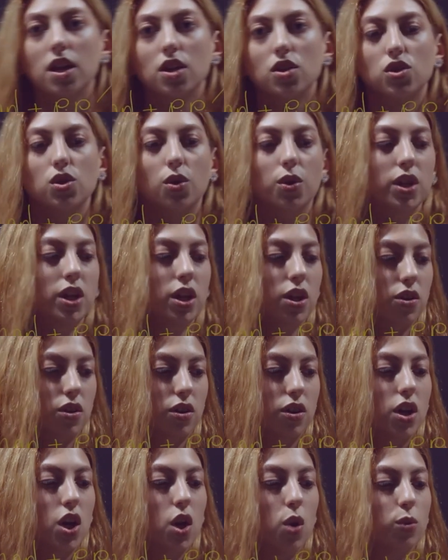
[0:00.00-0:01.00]
So
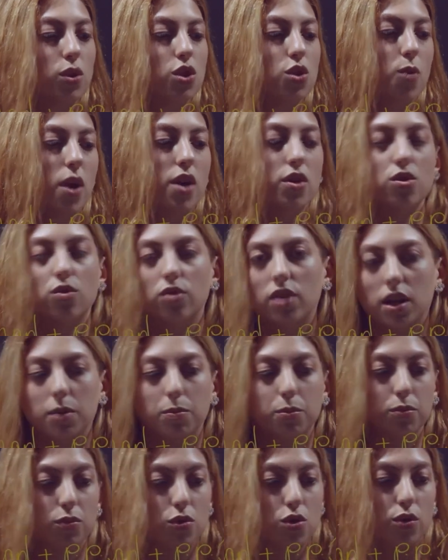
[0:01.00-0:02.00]
here, which one should
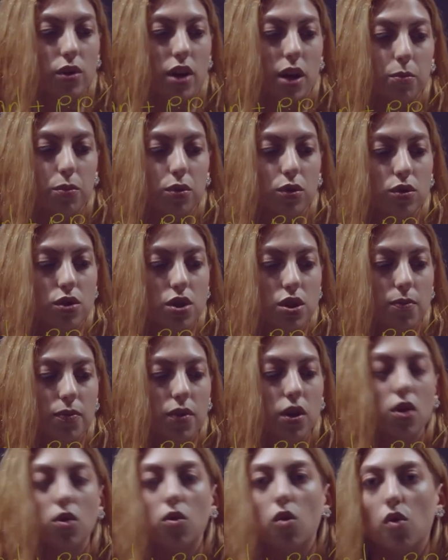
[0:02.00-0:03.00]
I put?
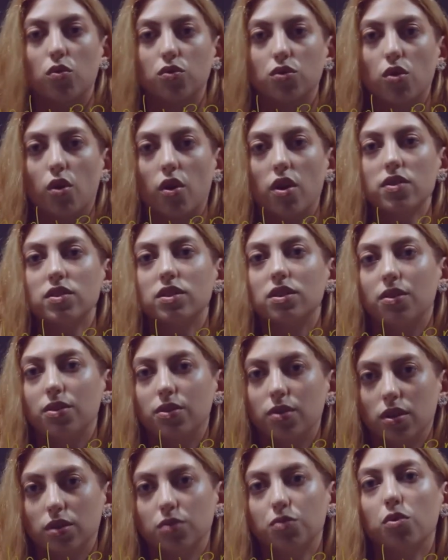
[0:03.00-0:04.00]
Of course, the
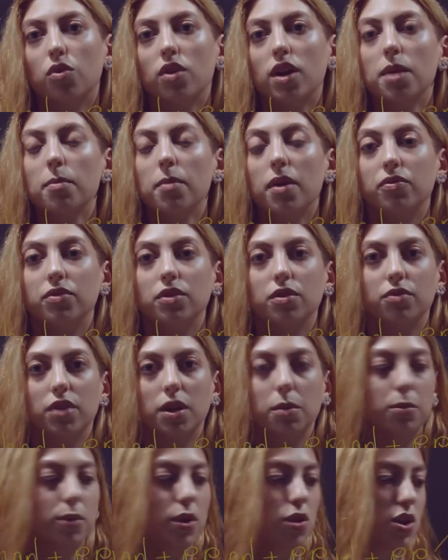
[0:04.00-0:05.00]
third form of the
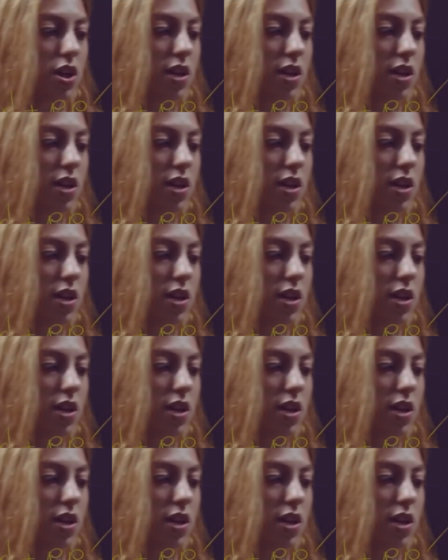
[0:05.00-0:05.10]
verb, which